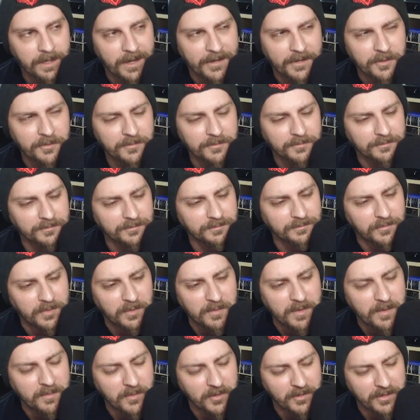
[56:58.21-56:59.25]
I don't
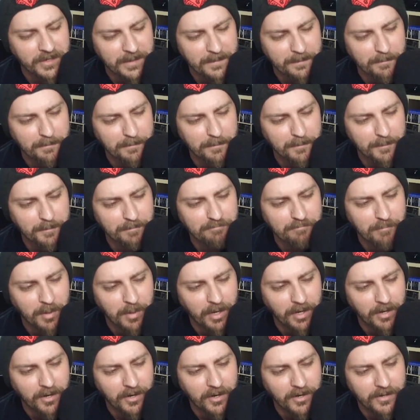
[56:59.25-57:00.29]
remember any
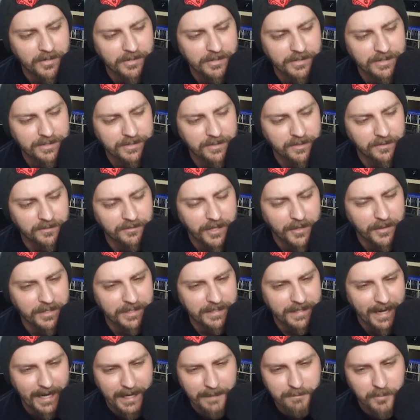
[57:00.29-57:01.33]
bugs though. Nothing
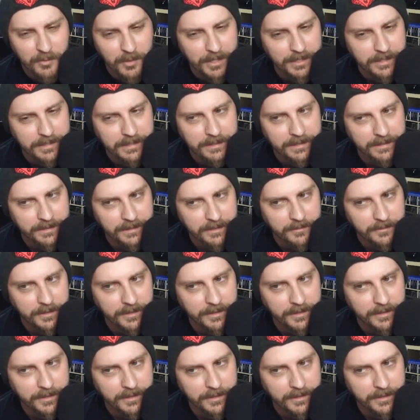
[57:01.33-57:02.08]
game breaking anyway.